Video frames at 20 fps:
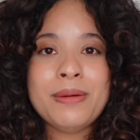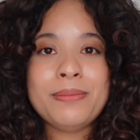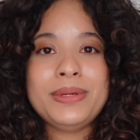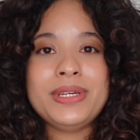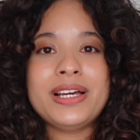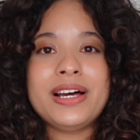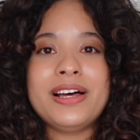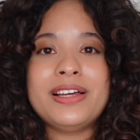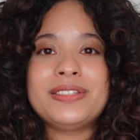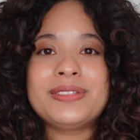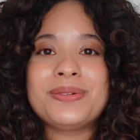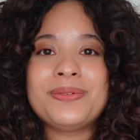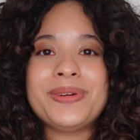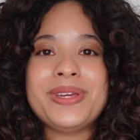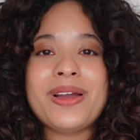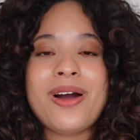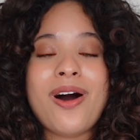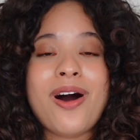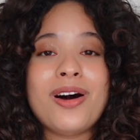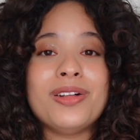because
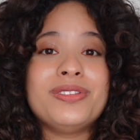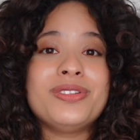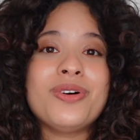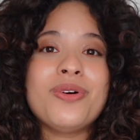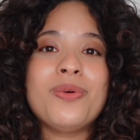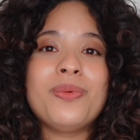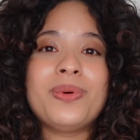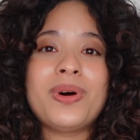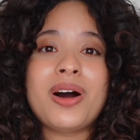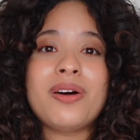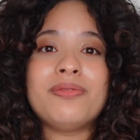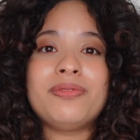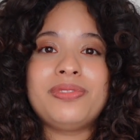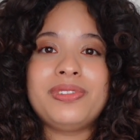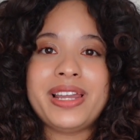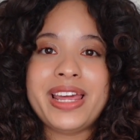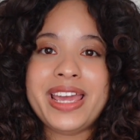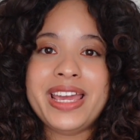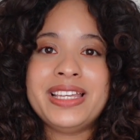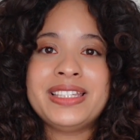we all don't want
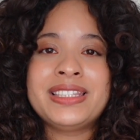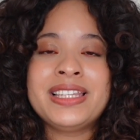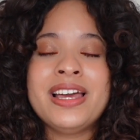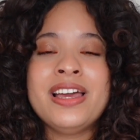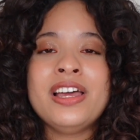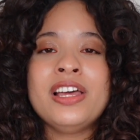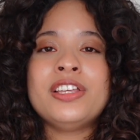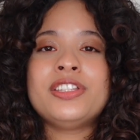flakes.